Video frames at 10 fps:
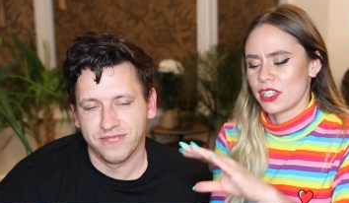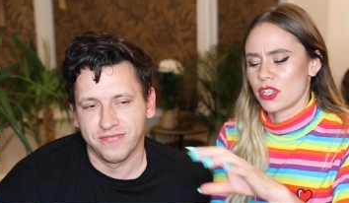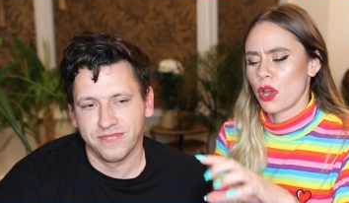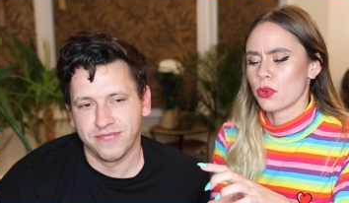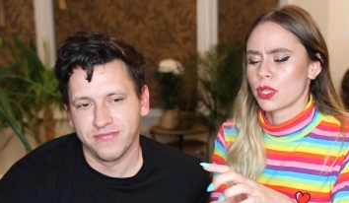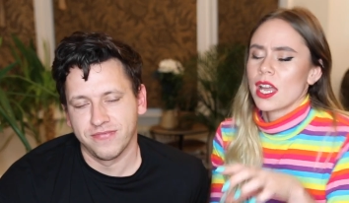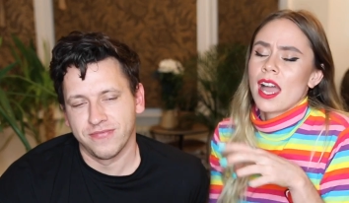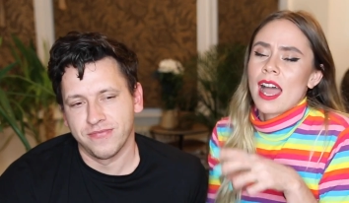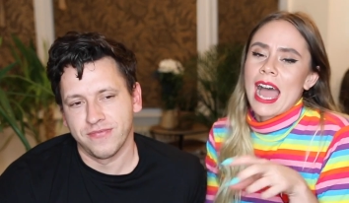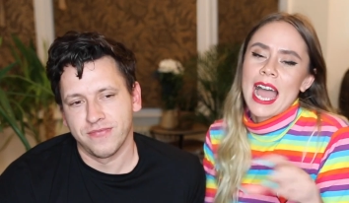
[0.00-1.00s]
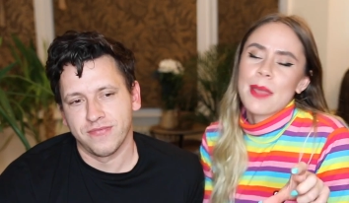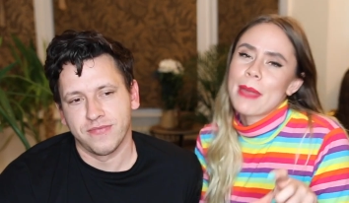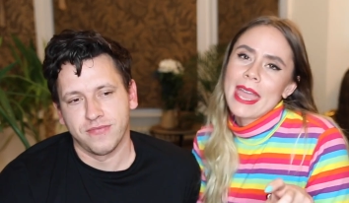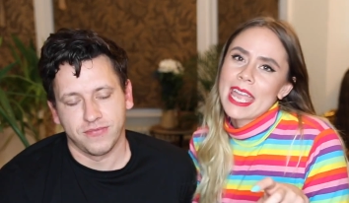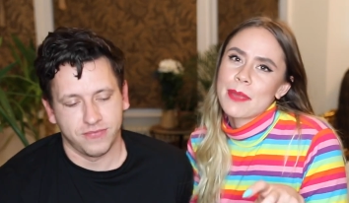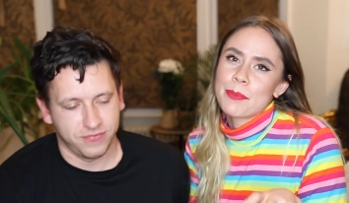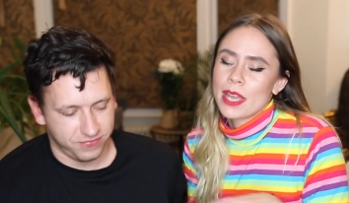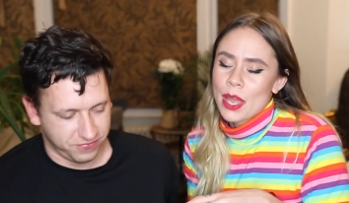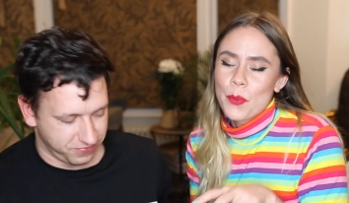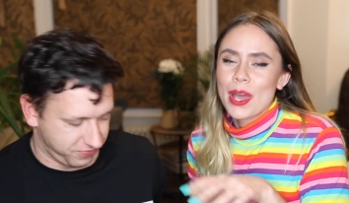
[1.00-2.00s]
Speaker 1: with a note. Hi, babe.
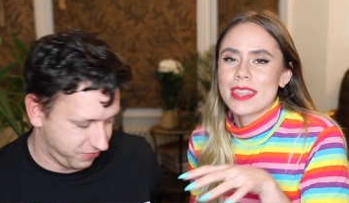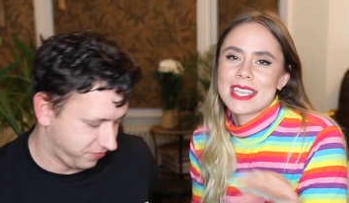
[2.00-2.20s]
Wear